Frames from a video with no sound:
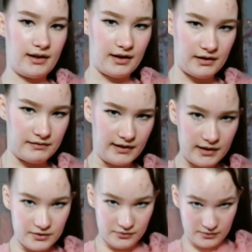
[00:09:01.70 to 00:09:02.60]
that I
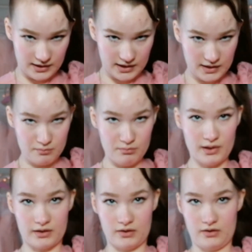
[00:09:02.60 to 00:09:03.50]
really don't need it
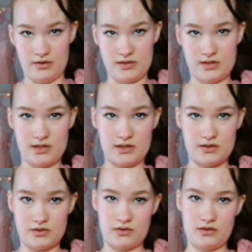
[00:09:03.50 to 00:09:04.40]
because
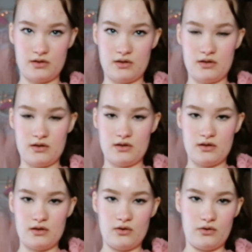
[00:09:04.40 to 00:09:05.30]
it's
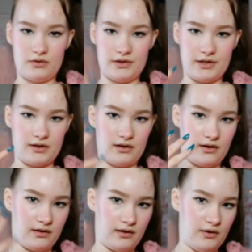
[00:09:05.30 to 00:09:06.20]
already
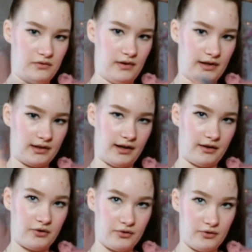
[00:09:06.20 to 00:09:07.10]
got kind of like
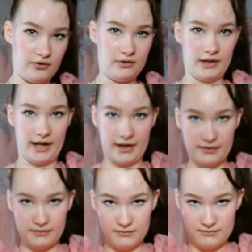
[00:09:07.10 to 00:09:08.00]
that curl
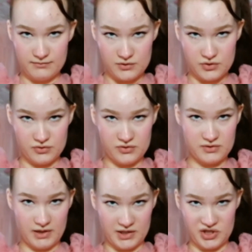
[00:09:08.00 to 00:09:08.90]
that just
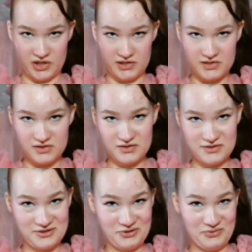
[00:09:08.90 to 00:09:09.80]

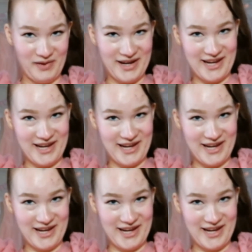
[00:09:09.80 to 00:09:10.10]
adjusts to my